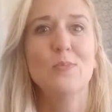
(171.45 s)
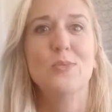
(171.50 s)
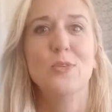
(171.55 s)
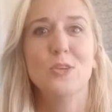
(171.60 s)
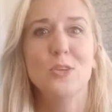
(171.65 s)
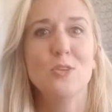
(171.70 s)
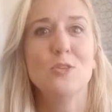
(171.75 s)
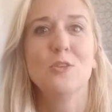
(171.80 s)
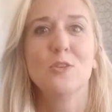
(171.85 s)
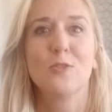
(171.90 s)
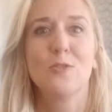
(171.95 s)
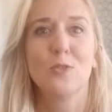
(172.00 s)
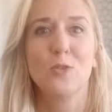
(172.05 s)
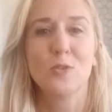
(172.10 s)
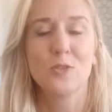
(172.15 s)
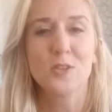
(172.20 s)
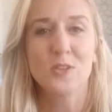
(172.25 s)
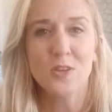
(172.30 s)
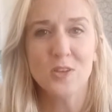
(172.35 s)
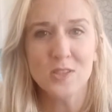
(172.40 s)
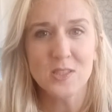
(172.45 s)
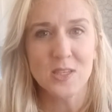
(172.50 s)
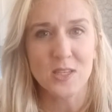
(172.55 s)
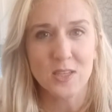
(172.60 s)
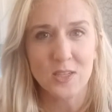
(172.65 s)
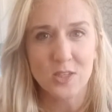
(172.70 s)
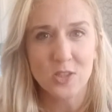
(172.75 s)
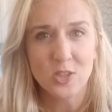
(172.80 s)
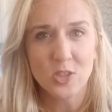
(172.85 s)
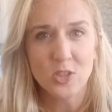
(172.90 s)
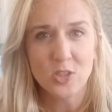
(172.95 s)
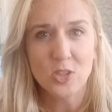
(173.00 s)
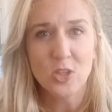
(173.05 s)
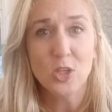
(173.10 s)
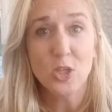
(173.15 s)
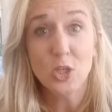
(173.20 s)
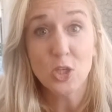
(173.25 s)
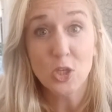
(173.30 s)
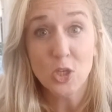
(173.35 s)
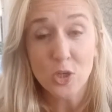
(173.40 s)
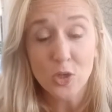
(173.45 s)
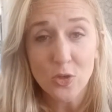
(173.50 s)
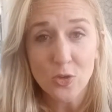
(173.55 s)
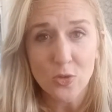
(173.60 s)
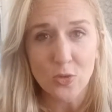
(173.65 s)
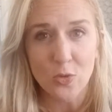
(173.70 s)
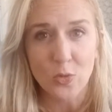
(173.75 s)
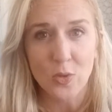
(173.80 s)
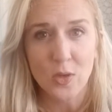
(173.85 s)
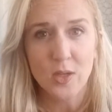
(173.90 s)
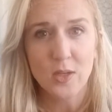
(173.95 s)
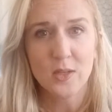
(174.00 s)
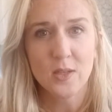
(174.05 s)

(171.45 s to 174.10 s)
beautiful sausage. You.